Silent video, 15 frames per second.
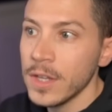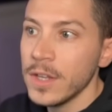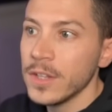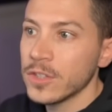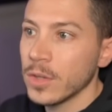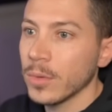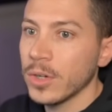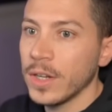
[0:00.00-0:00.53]

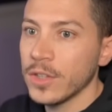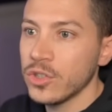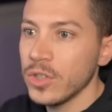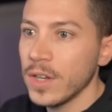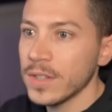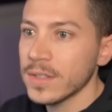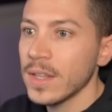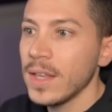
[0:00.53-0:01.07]
So I'm going to
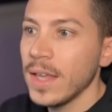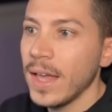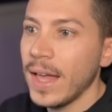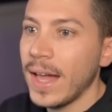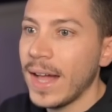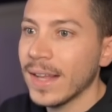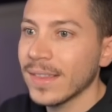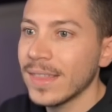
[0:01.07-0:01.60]
just
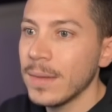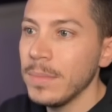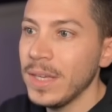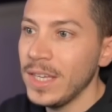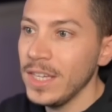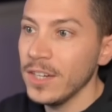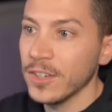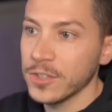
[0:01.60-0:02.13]
add them
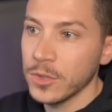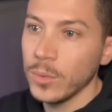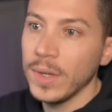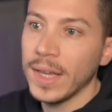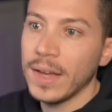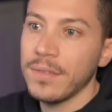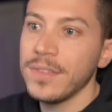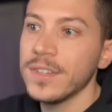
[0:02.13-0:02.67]
here. So we
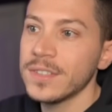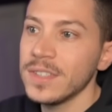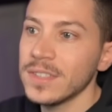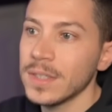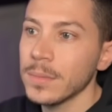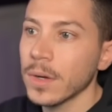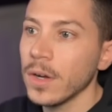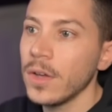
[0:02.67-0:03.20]
have the
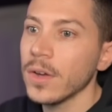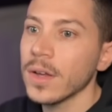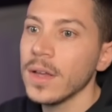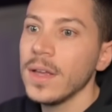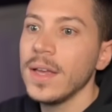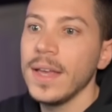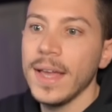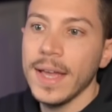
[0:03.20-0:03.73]
system clock
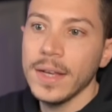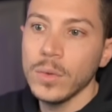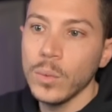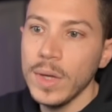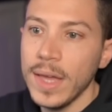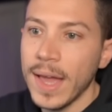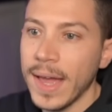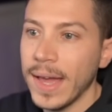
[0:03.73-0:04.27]
and
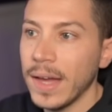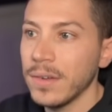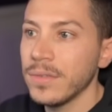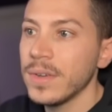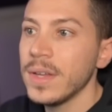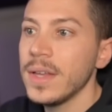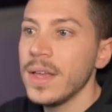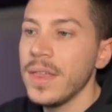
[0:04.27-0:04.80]
we have
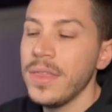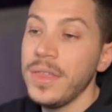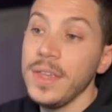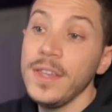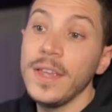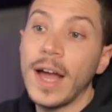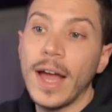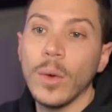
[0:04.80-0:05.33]

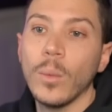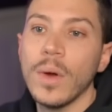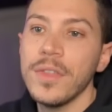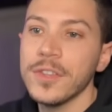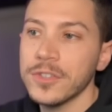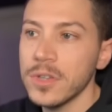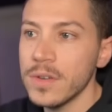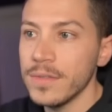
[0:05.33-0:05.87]
the iWeather
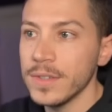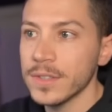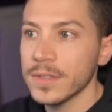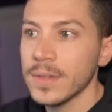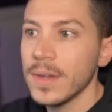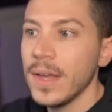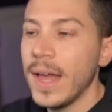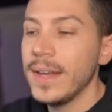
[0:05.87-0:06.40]
service.
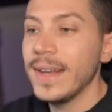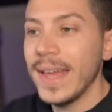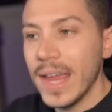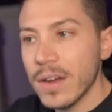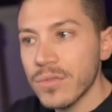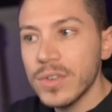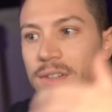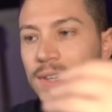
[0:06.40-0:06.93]
And
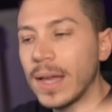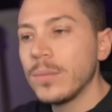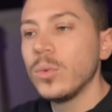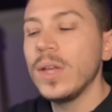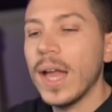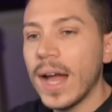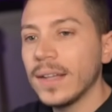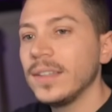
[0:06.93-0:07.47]
every time
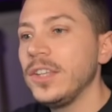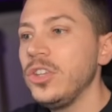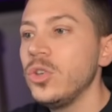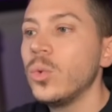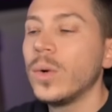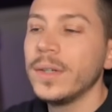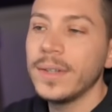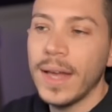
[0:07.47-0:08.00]
we add a new
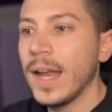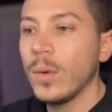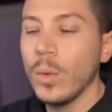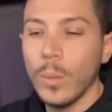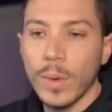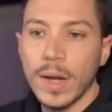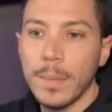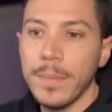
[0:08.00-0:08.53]
one, and we
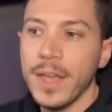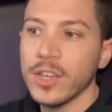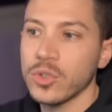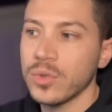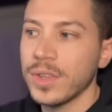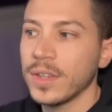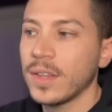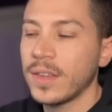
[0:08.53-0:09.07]
want to make sure
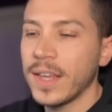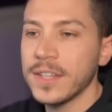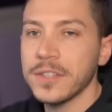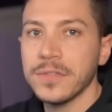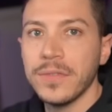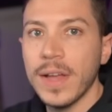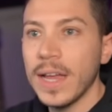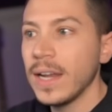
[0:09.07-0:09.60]
that the tests
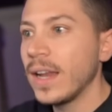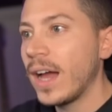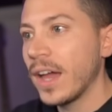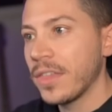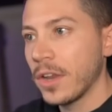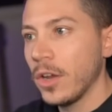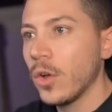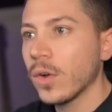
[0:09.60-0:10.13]
fail
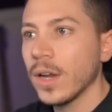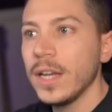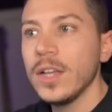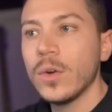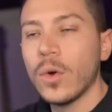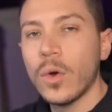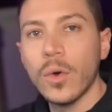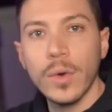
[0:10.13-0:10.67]
either locally
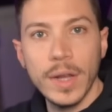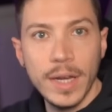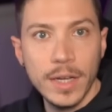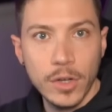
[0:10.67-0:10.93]
or in